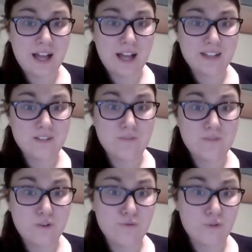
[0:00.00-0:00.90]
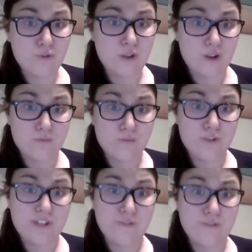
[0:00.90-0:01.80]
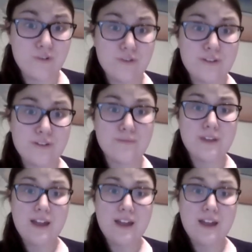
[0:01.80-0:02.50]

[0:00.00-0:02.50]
and vote for it on Project for Awesome.